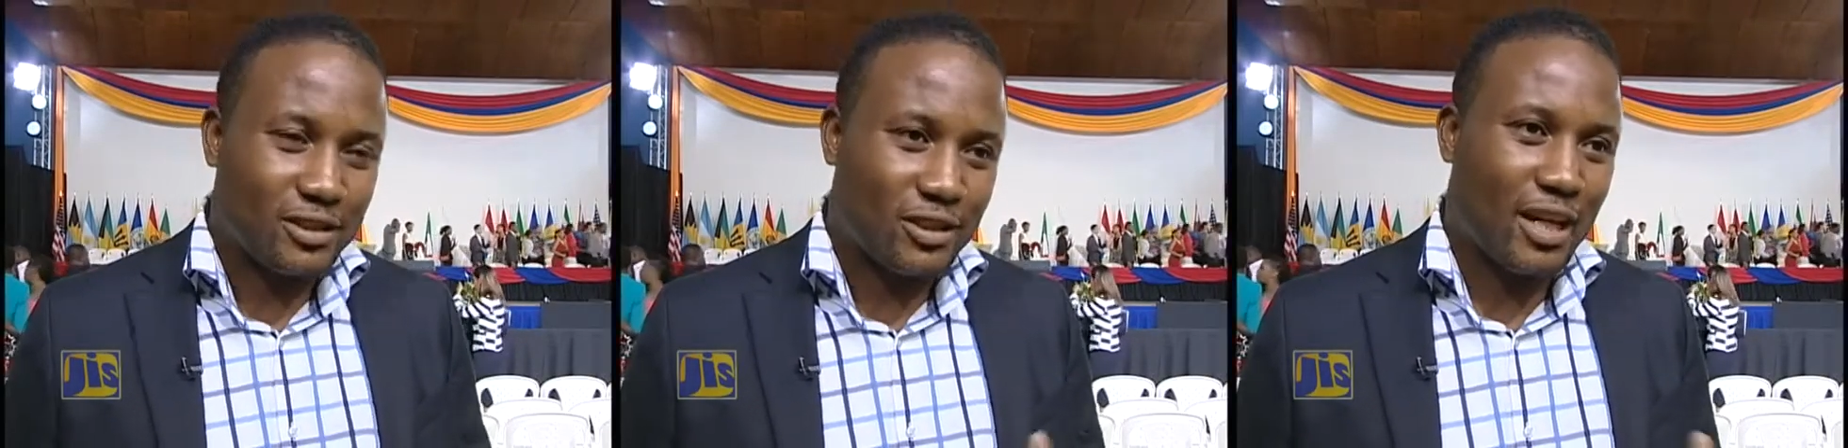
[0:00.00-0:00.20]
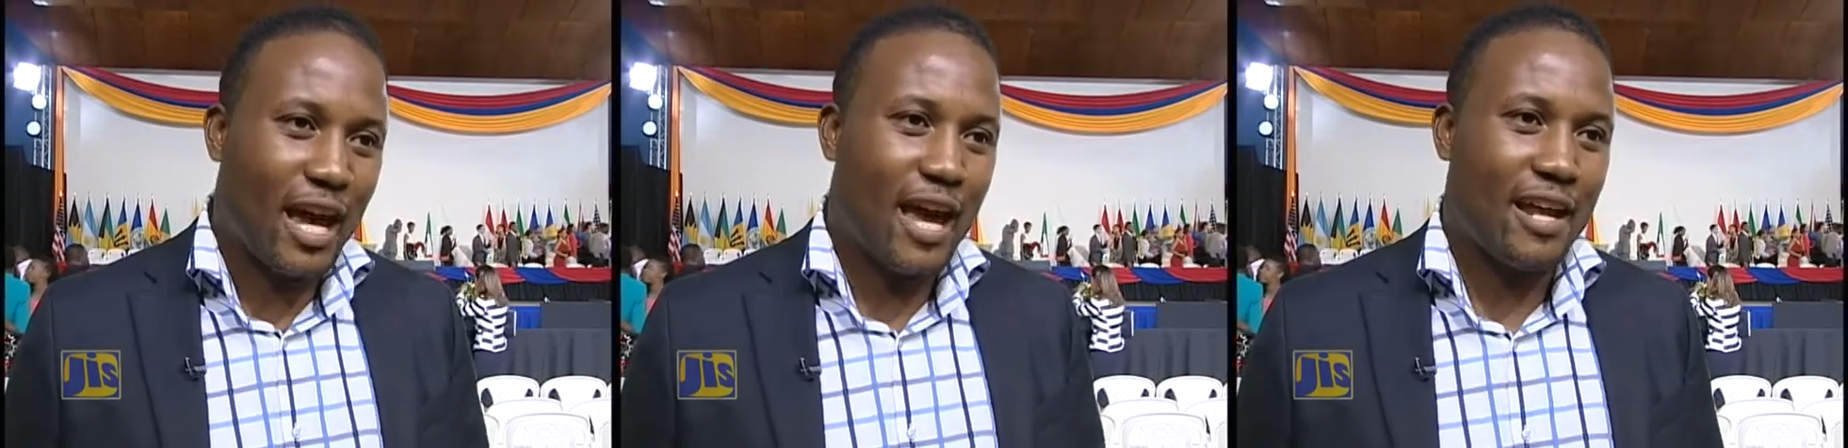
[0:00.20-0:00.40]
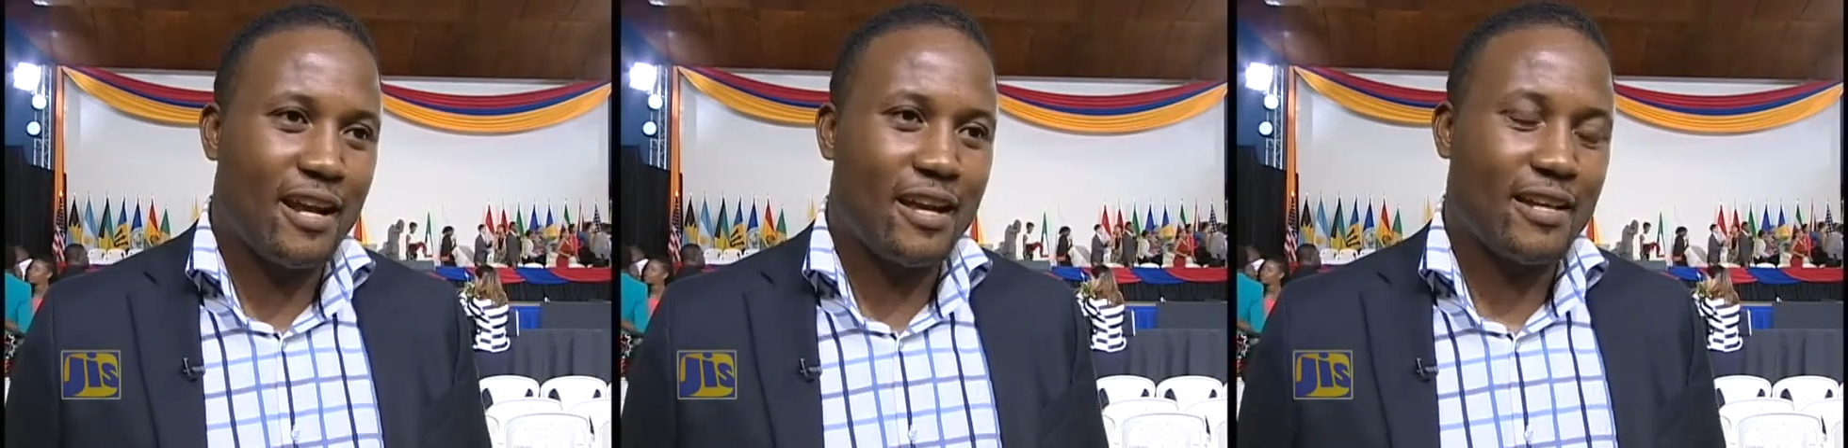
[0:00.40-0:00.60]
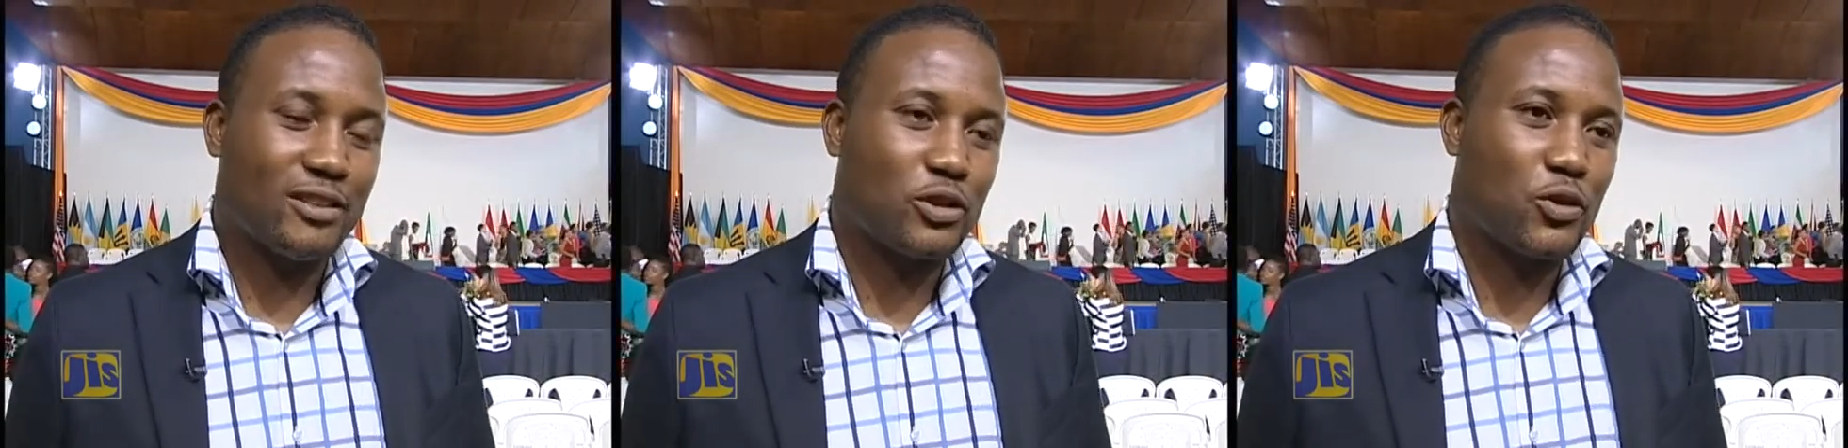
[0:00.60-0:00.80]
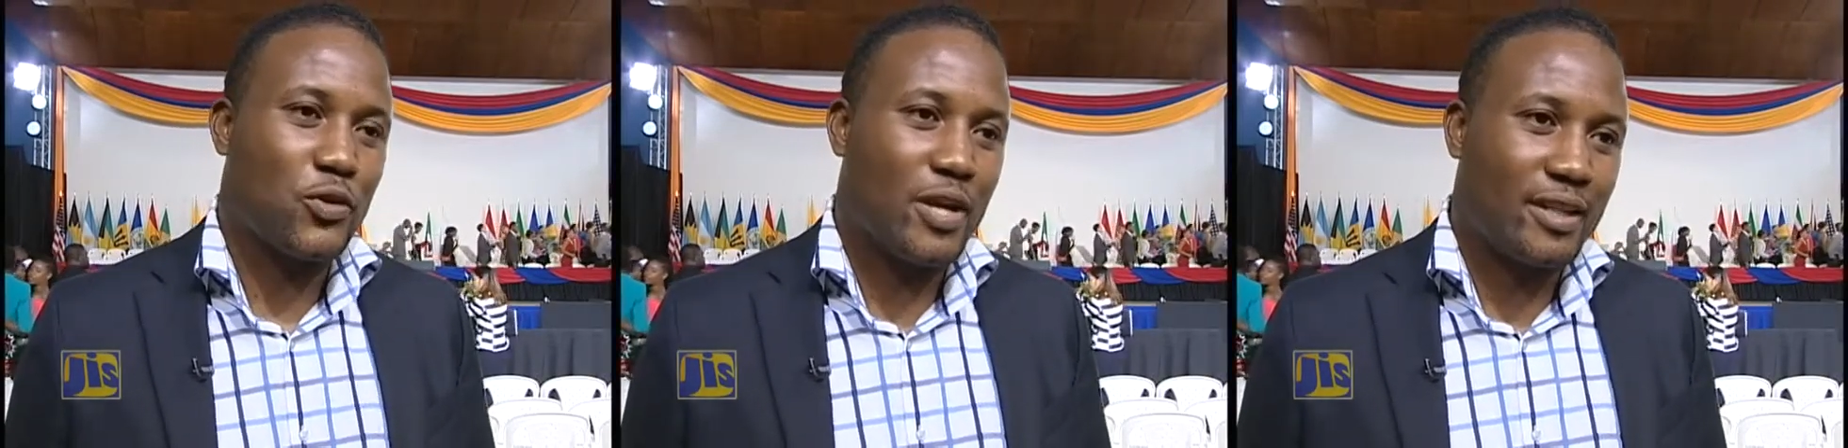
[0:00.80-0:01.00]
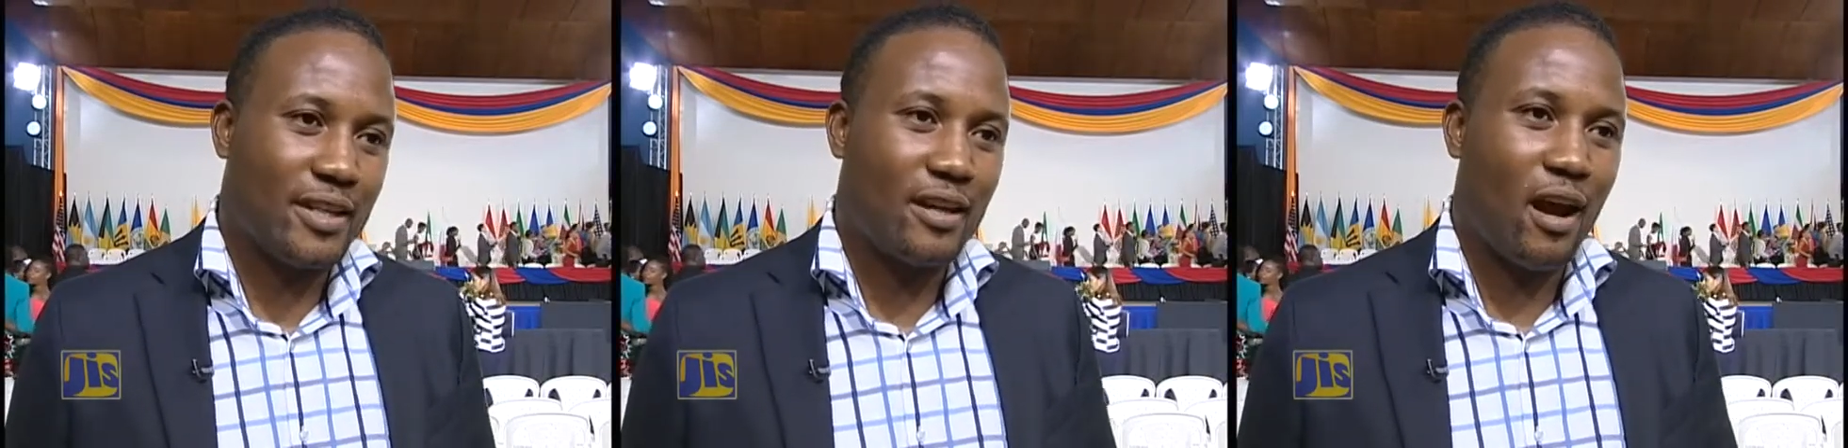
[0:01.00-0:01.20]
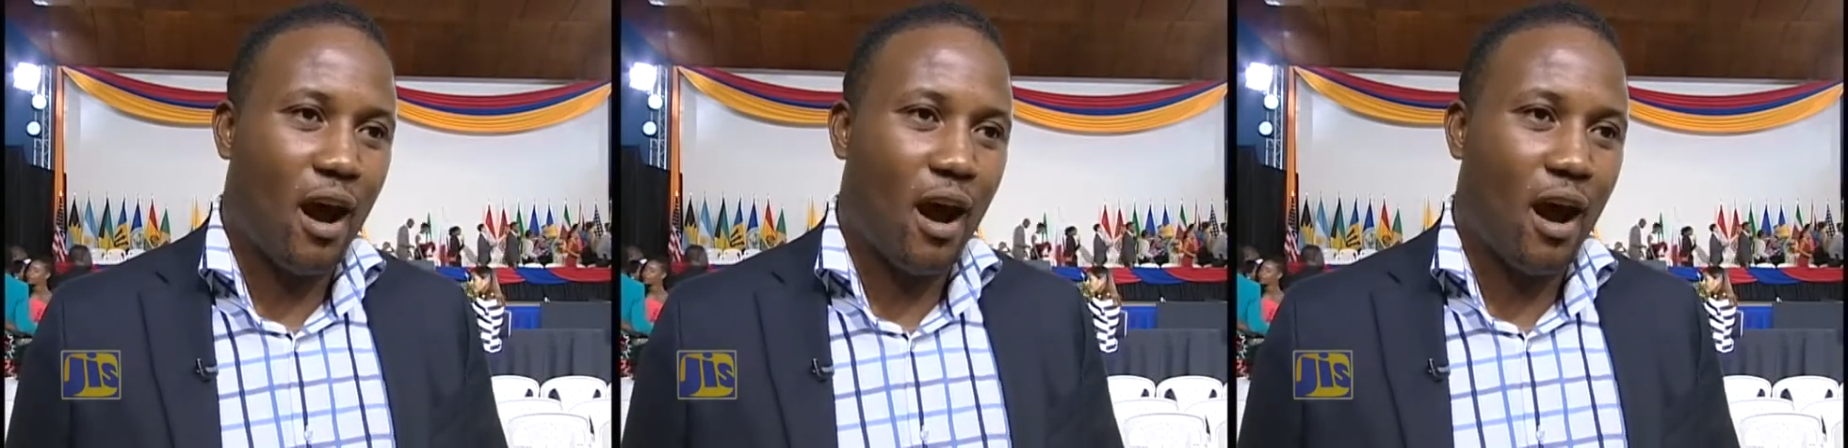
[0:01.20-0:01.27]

China is creating